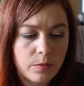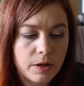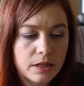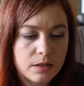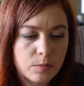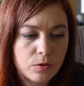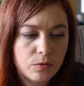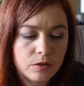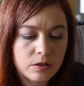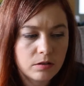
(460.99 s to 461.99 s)
wait, this
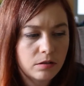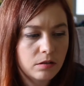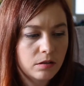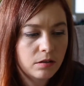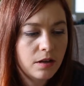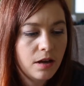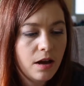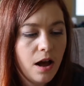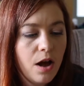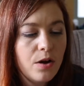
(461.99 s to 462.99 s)
moves.
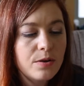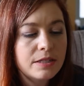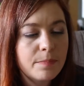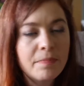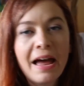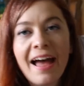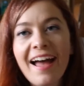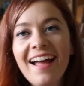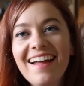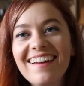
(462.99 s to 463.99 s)
Oh, it's a
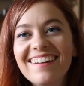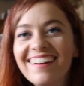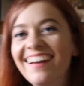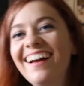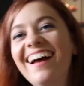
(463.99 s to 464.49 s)
pen!